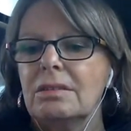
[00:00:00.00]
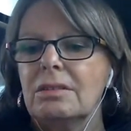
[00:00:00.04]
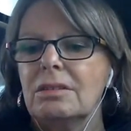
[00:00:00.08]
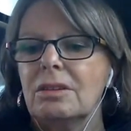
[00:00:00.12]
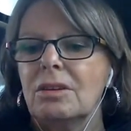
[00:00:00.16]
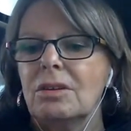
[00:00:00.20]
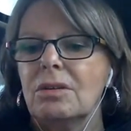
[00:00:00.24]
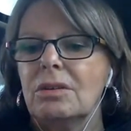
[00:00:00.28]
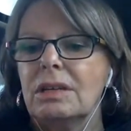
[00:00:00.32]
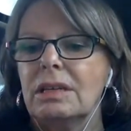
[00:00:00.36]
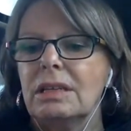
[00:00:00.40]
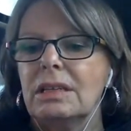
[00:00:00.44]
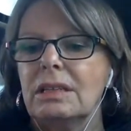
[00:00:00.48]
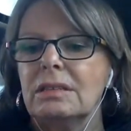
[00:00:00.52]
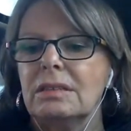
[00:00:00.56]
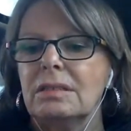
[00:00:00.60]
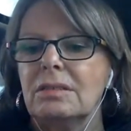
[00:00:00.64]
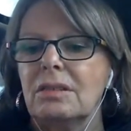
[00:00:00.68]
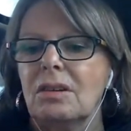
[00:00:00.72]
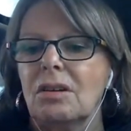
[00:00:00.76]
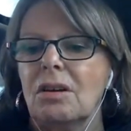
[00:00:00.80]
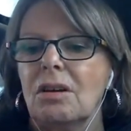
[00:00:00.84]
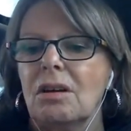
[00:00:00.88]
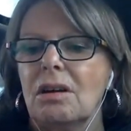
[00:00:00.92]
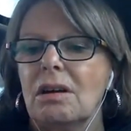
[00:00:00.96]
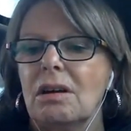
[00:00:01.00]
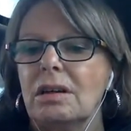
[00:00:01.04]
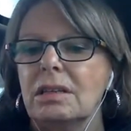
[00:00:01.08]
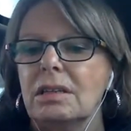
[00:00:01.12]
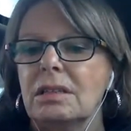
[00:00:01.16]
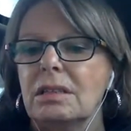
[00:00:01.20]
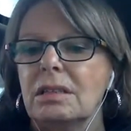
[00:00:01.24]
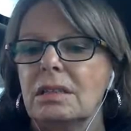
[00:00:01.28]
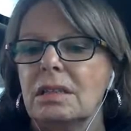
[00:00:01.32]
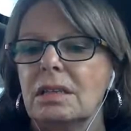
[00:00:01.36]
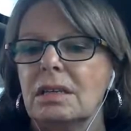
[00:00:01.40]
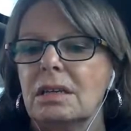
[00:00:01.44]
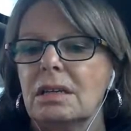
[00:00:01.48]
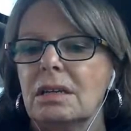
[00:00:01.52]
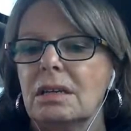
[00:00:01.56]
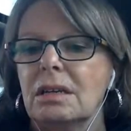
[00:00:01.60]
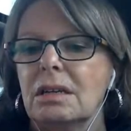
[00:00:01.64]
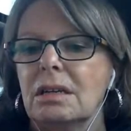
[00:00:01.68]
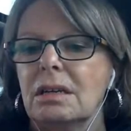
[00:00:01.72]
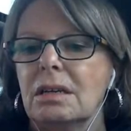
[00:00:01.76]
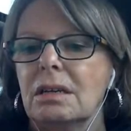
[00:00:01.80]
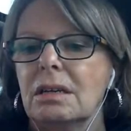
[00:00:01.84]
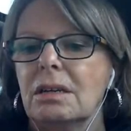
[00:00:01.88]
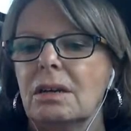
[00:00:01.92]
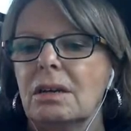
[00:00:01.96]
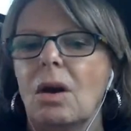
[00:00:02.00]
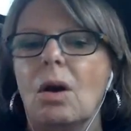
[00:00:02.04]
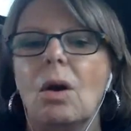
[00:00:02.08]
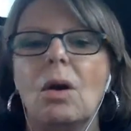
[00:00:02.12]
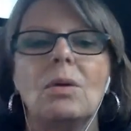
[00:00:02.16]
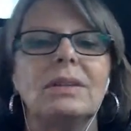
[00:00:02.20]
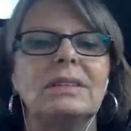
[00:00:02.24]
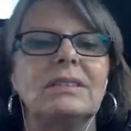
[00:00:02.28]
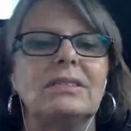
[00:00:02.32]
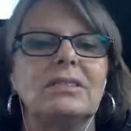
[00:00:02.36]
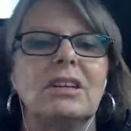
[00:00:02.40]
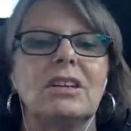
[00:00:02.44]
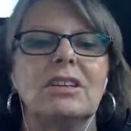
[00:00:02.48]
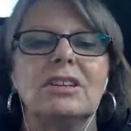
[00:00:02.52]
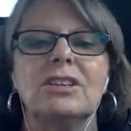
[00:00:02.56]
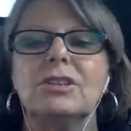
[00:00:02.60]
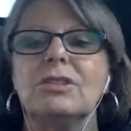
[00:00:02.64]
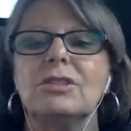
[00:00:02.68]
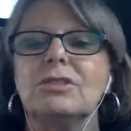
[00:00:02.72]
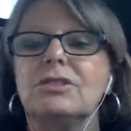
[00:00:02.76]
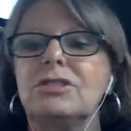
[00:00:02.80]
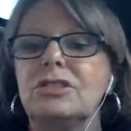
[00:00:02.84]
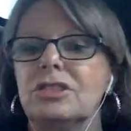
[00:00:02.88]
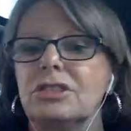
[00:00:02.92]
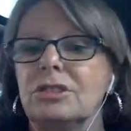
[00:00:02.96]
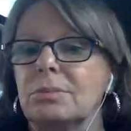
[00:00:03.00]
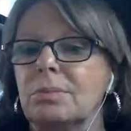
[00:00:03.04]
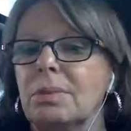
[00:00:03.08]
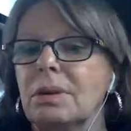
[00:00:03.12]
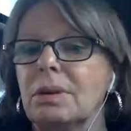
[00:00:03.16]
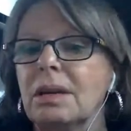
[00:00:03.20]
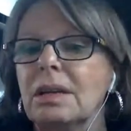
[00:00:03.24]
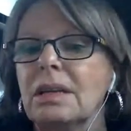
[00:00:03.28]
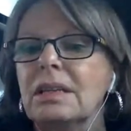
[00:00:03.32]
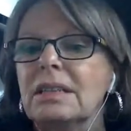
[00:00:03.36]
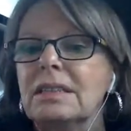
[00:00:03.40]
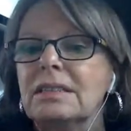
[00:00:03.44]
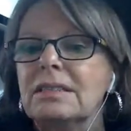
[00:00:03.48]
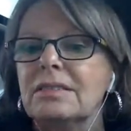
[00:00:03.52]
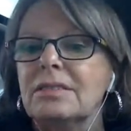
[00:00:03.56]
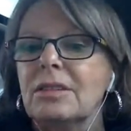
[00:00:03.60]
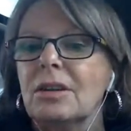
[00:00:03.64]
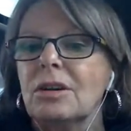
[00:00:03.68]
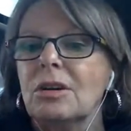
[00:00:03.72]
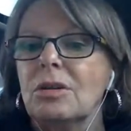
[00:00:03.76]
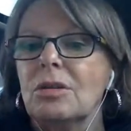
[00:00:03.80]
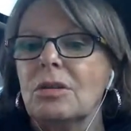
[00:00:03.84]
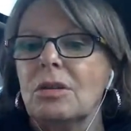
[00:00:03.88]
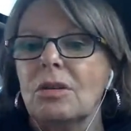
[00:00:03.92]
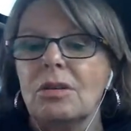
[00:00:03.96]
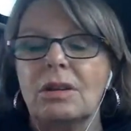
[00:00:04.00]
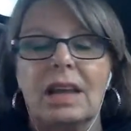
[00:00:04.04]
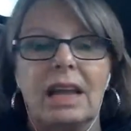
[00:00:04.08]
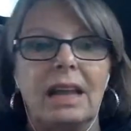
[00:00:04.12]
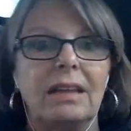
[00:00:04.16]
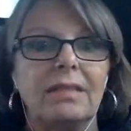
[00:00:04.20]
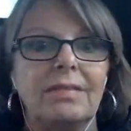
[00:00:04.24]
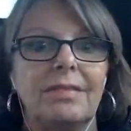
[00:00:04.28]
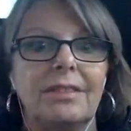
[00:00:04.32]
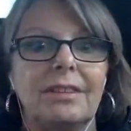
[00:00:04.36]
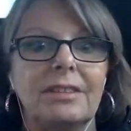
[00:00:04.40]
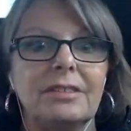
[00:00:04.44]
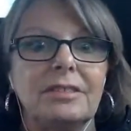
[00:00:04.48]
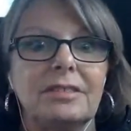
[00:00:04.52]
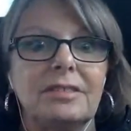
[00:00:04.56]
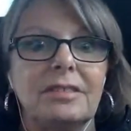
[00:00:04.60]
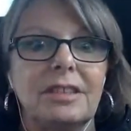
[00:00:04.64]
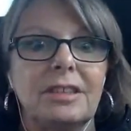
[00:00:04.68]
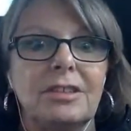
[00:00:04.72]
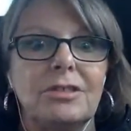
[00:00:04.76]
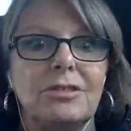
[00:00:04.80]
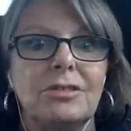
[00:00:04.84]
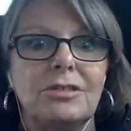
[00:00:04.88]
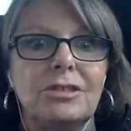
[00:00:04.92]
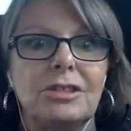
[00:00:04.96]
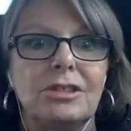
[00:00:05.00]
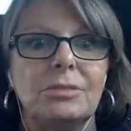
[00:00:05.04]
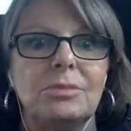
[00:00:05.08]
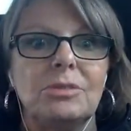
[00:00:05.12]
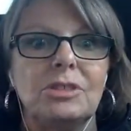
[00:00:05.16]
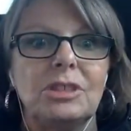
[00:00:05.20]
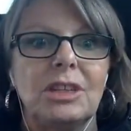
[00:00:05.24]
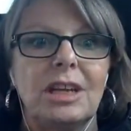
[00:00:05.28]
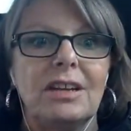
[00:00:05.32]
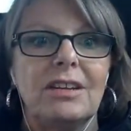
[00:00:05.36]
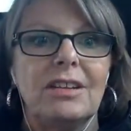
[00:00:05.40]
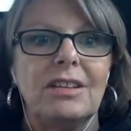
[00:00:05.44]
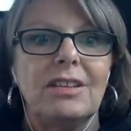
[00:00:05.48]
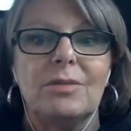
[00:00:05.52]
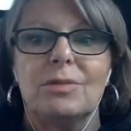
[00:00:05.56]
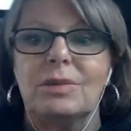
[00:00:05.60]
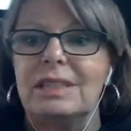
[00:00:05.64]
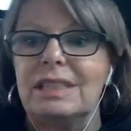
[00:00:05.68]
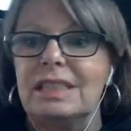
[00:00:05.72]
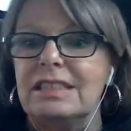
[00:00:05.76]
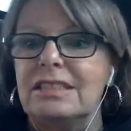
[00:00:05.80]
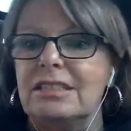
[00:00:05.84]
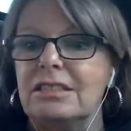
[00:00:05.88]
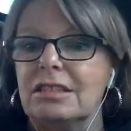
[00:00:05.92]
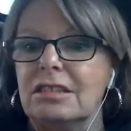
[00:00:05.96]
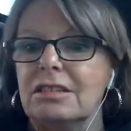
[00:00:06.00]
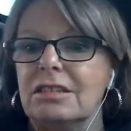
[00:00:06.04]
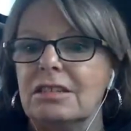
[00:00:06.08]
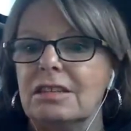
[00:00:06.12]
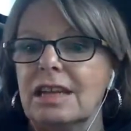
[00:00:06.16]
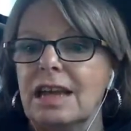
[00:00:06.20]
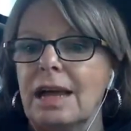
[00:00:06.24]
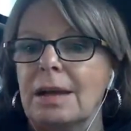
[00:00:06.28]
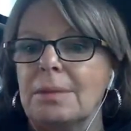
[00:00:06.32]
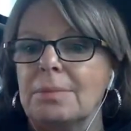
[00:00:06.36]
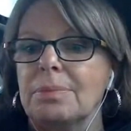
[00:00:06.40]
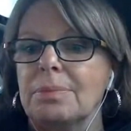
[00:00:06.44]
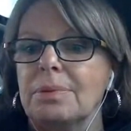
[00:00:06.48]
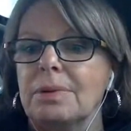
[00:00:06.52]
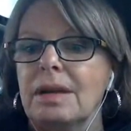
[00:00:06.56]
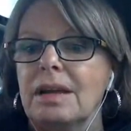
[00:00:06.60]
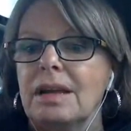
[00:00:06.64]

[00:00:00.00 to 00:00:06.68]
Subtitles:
No, he is on. Oh, he's on YouTube. So, okay, there's a YouTube channel that we need to look up.